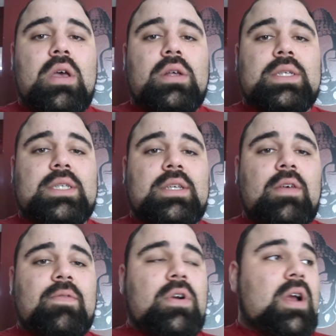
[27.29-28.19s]

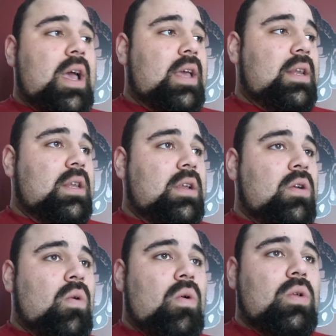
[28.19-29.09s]
silver and
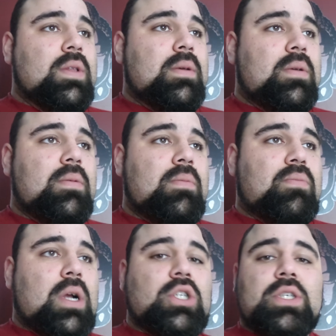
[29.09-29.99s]
gold
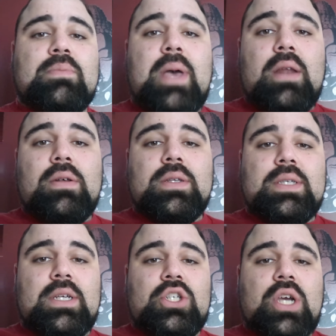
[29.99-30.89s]
precious metals
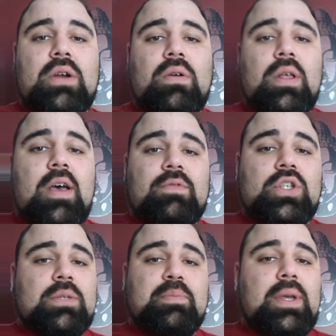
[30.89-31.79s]
in general have
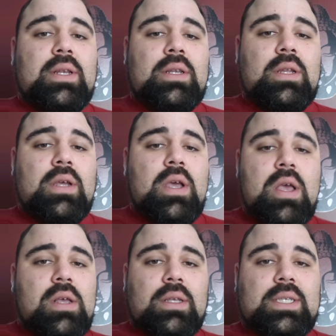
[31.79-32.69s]
just been
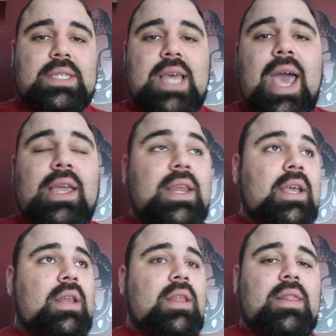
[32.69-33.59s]

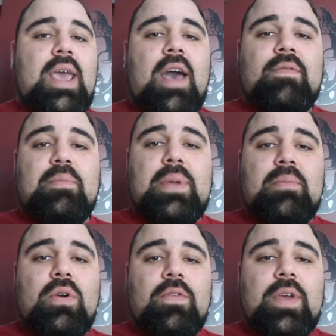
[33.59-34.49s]
stagnant. They haven't been
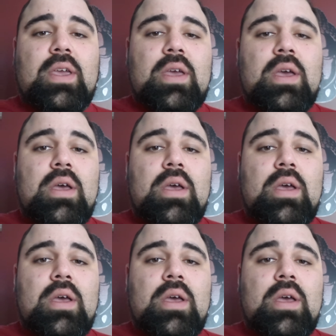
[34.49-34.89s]
moving.